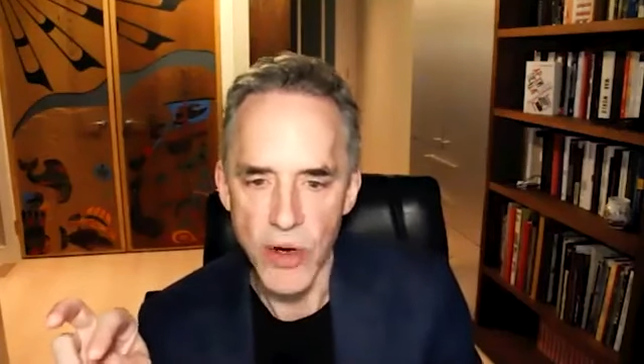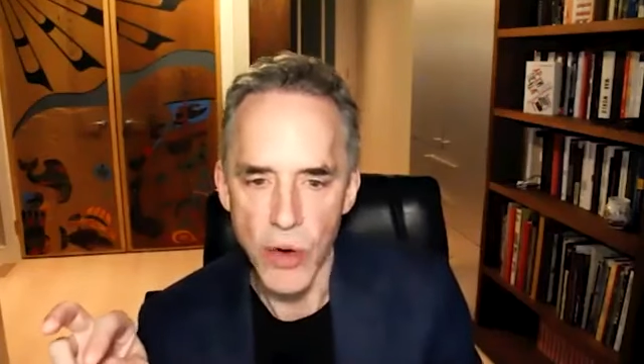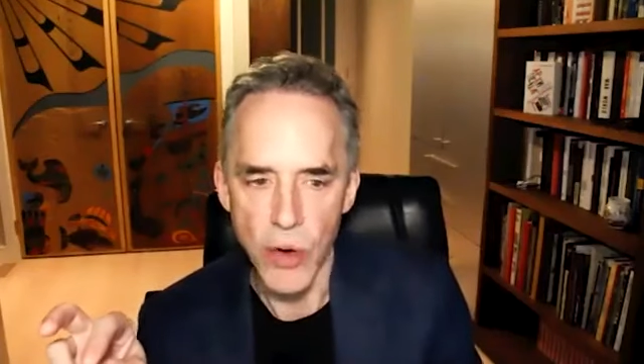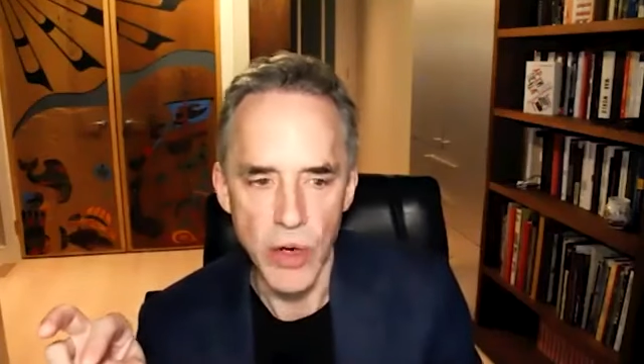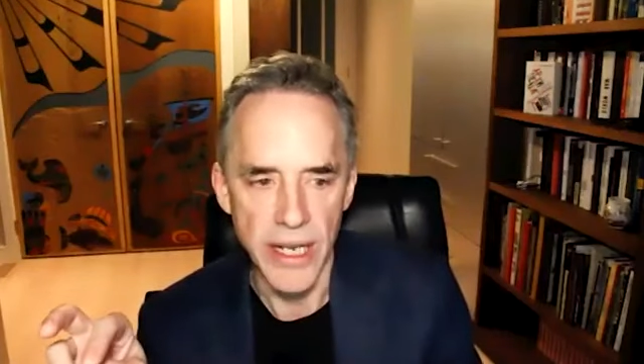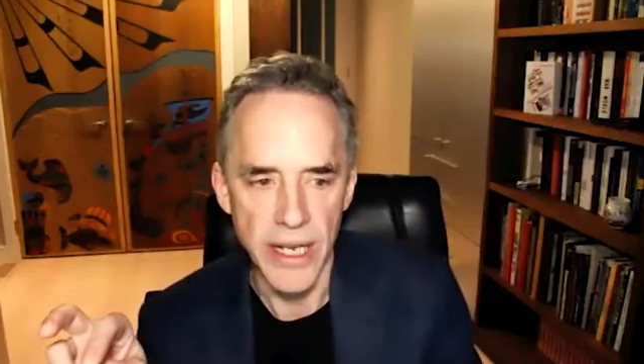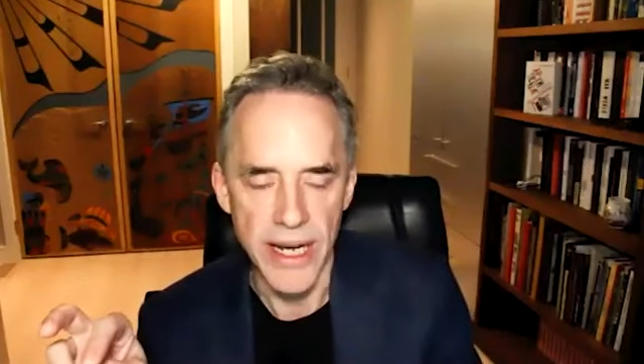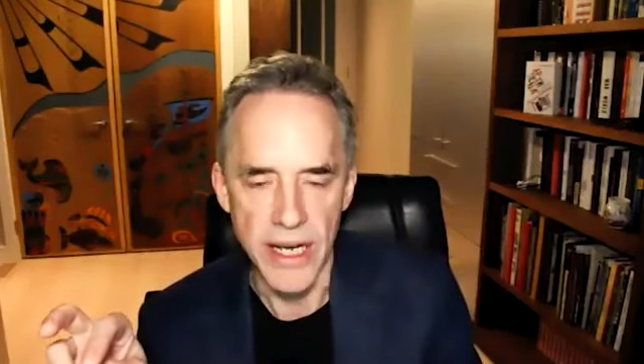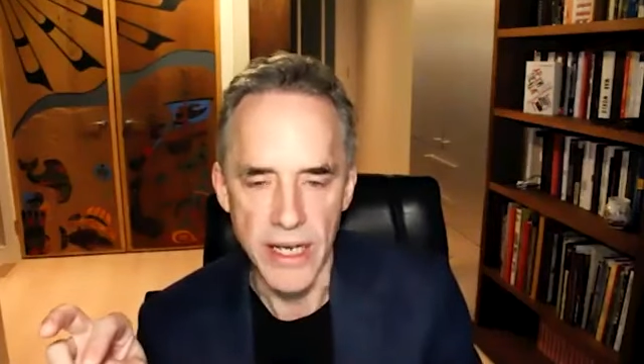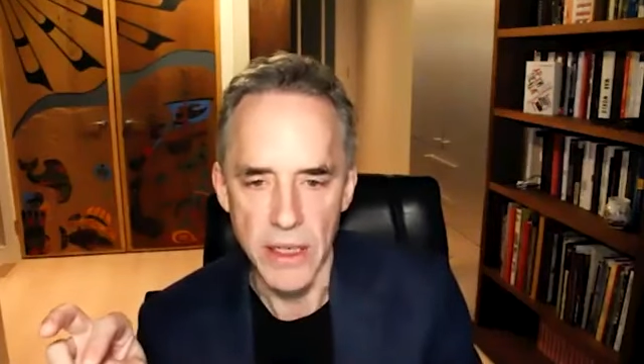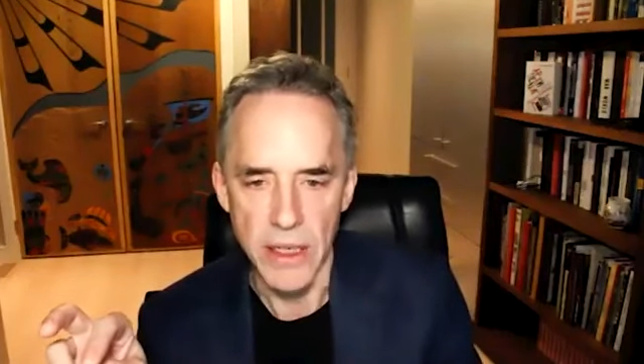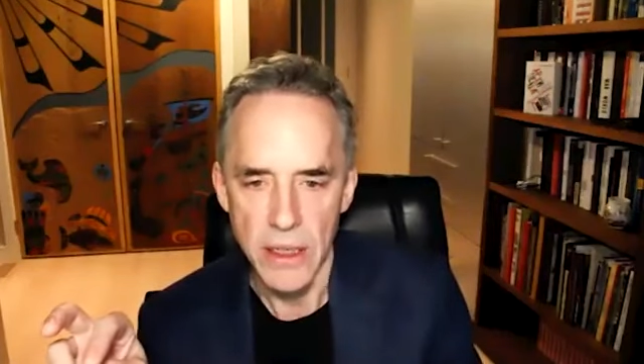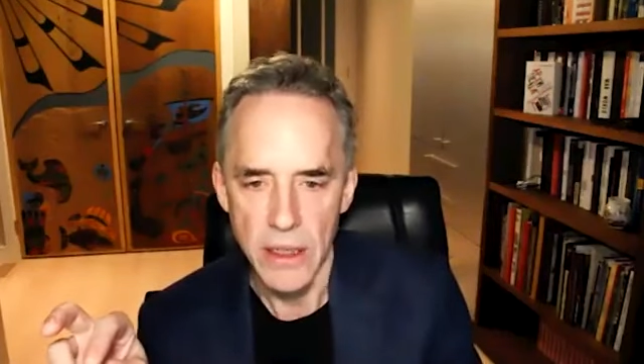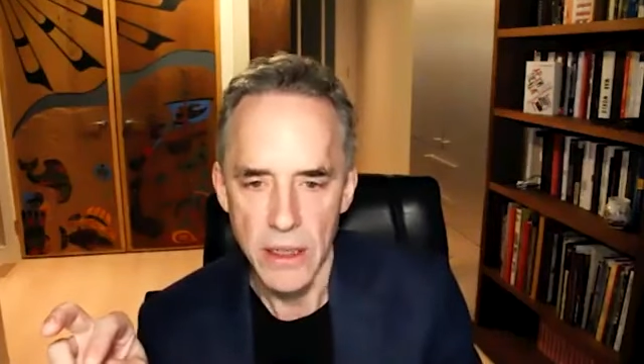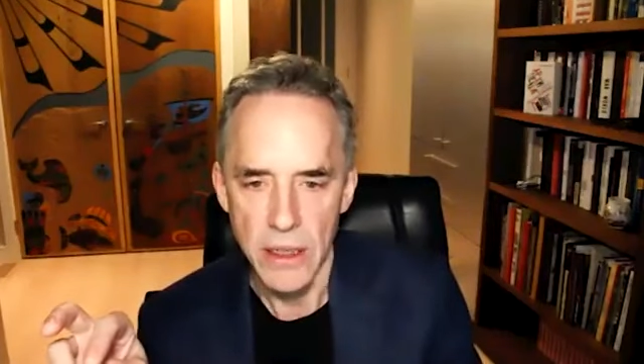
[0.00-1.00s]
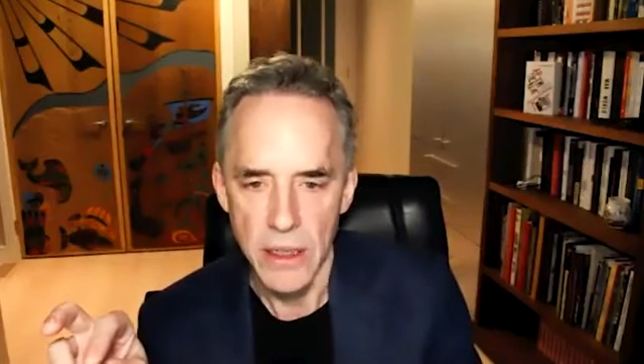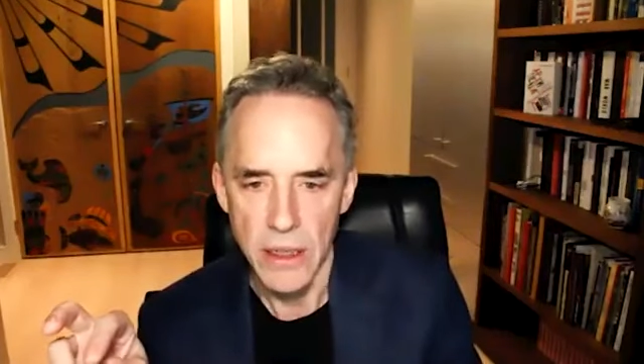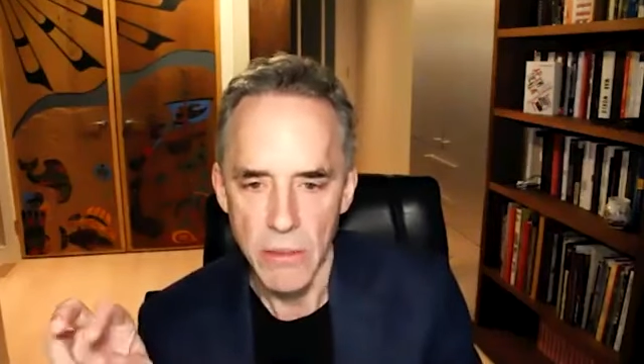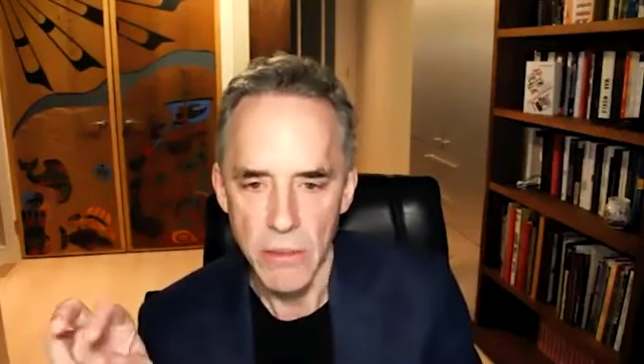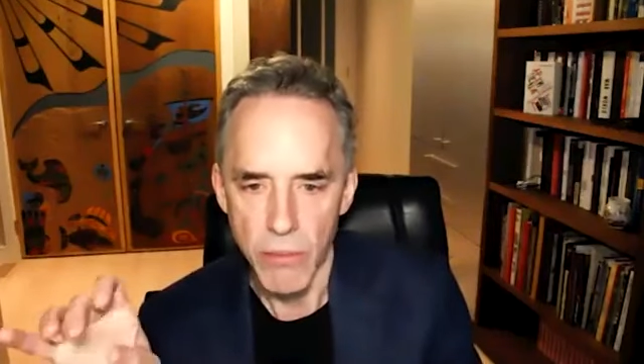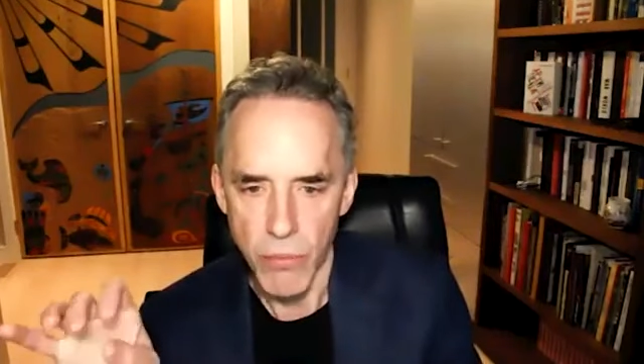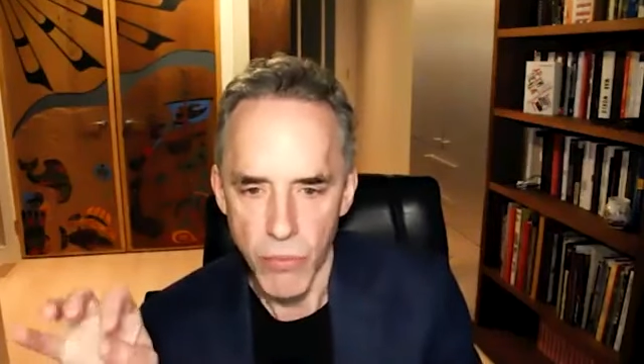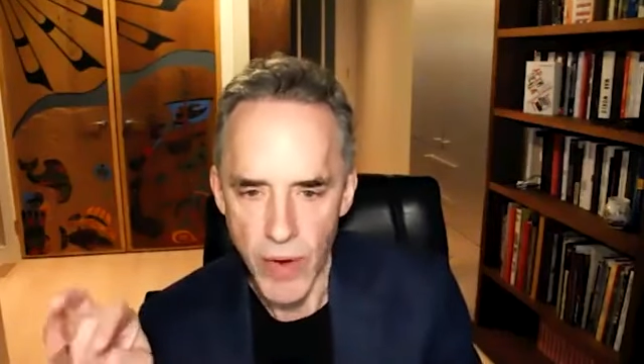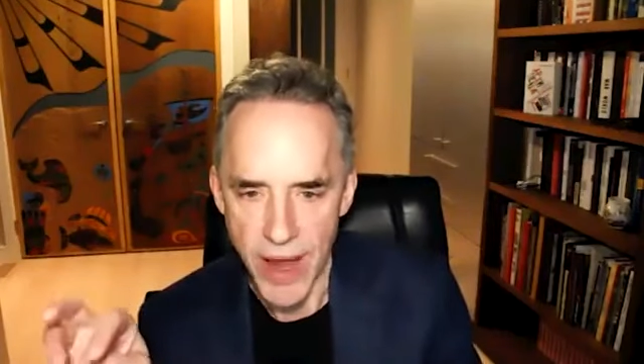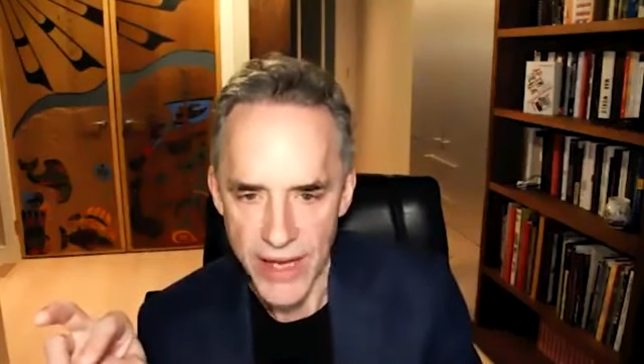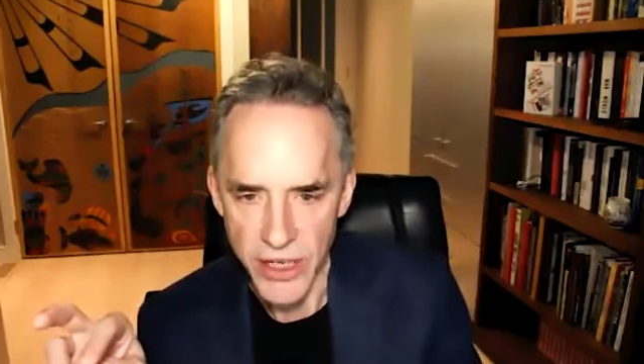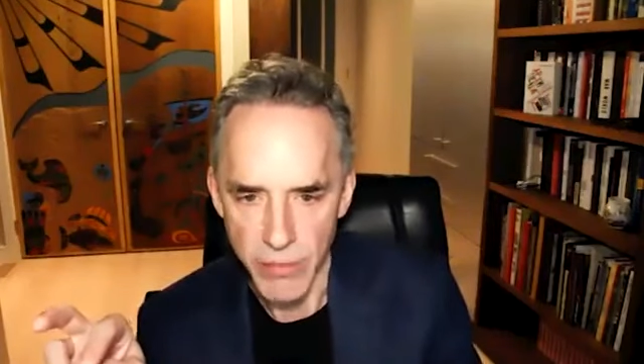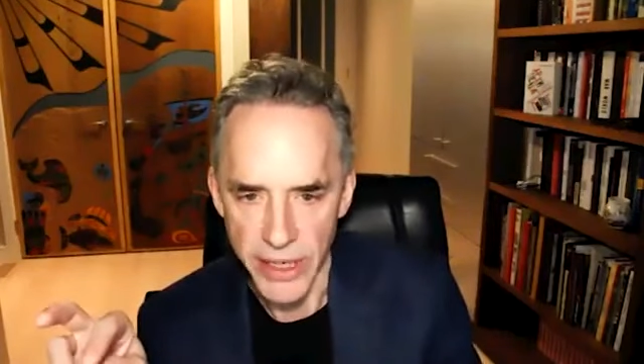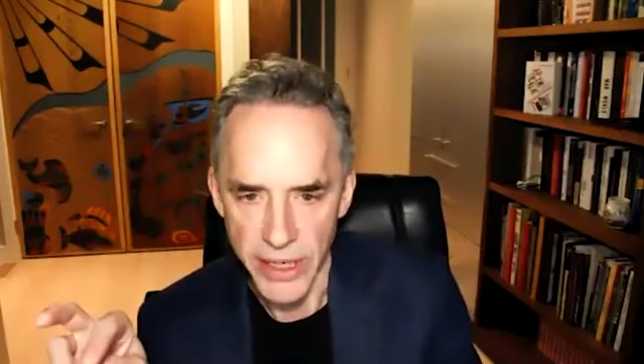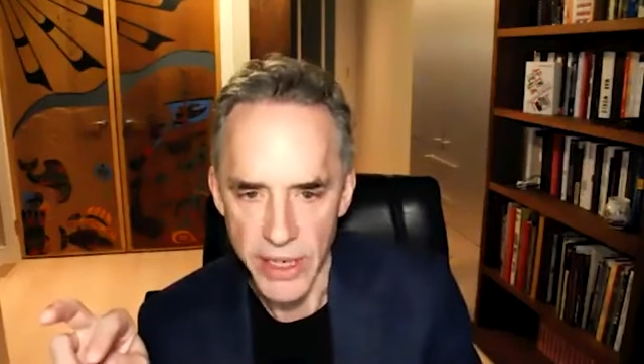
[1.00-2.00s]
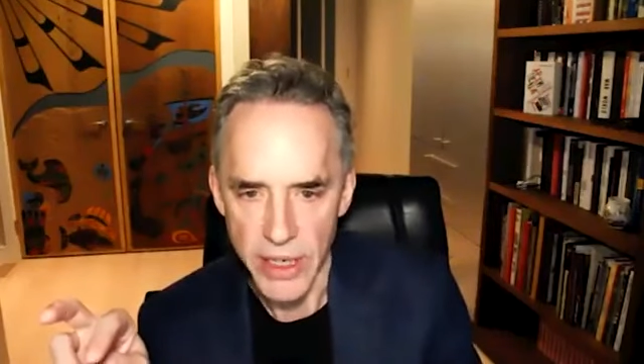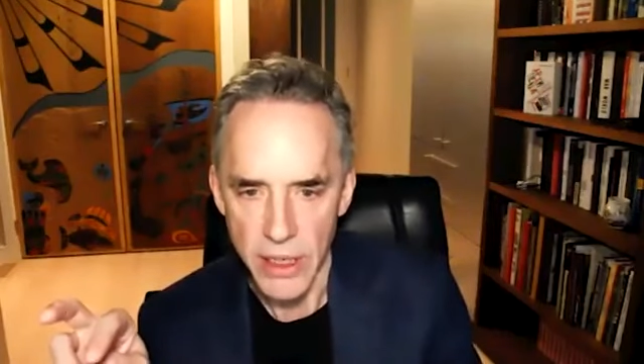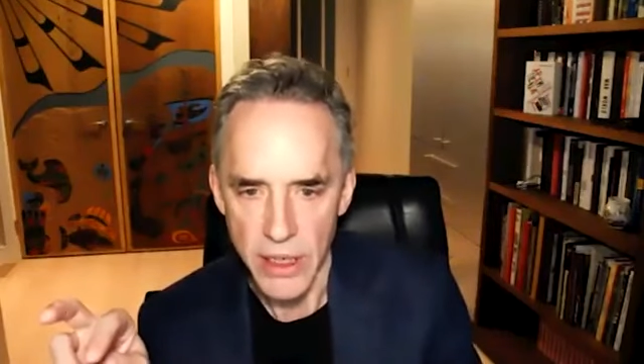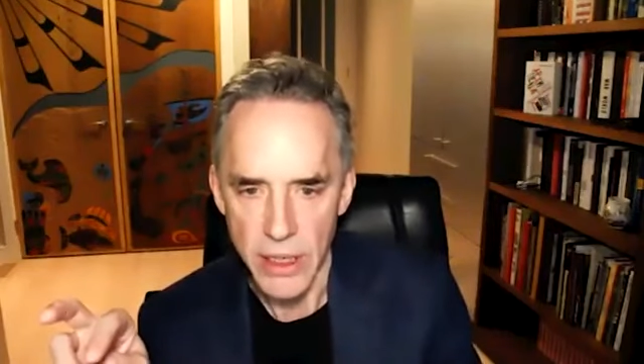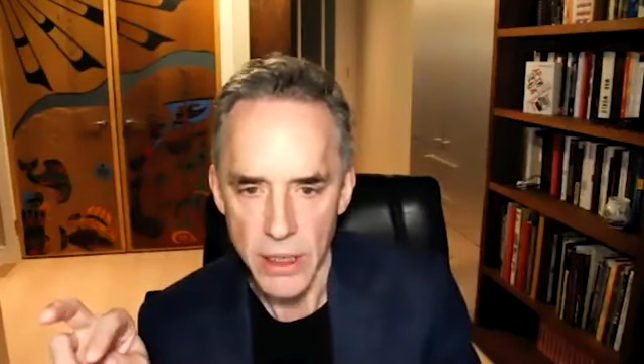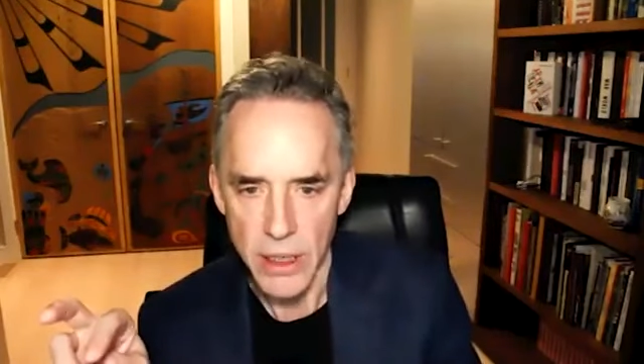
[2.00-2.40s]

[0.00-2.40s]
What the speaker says: correlated randomly.